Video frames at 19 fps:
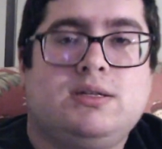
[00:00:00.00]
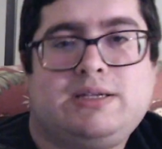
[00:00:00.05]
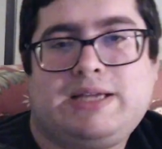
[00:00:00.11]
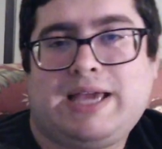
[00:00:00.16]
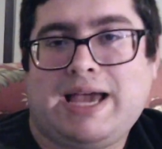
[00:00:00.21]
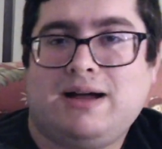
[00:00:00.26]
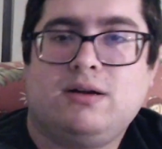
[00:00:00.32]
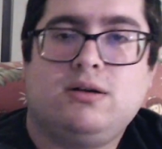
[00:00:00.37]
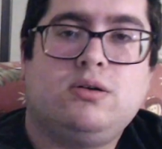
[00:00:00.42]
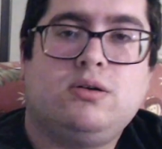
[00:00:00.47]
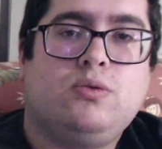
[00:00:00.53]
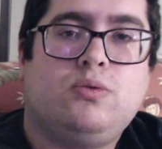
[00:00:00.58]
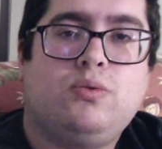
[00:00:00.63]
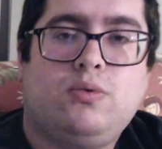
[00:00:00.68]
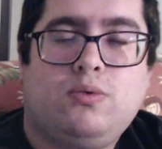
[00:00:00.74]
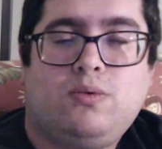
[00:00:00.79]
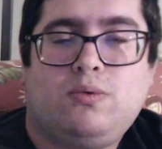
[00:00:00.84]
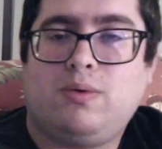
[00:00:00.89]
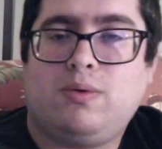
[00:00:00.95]
yeah.
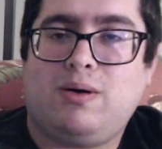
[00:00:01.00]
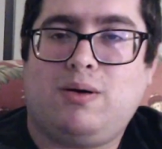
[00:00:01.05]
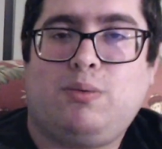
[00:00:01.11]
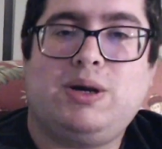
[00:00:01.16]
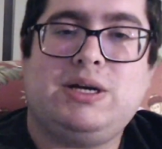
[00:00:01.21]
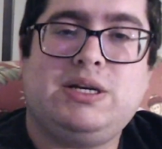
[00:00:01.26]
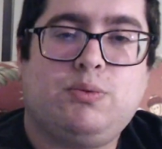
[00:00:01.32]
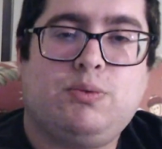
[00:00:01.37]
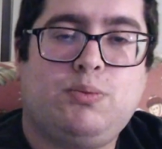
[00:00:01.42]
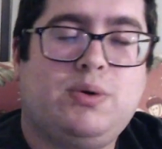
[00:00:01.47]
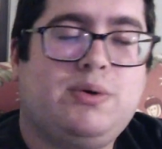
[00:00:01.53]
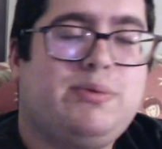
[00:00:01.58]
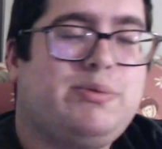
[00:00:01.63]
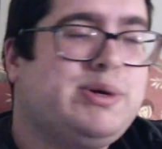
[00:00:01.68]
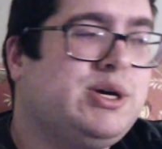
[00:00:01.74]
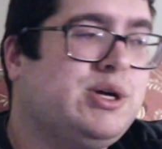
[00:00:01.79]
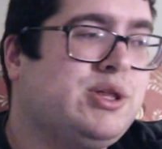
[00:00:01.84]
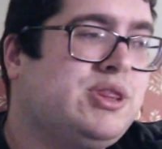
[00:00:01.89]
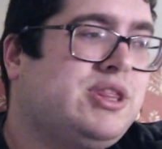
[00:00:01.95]
What, what, what were
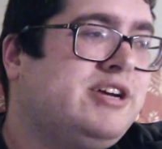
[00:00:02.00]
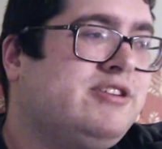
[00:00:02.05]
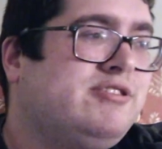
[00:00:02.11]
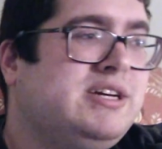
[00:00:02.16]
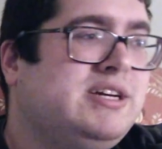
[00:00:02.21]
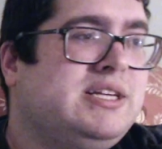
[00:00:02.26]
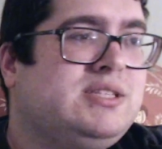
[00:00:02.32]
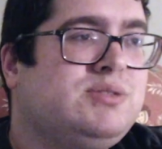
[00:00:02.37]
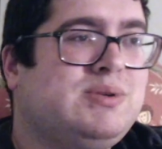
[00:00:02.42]
your theories?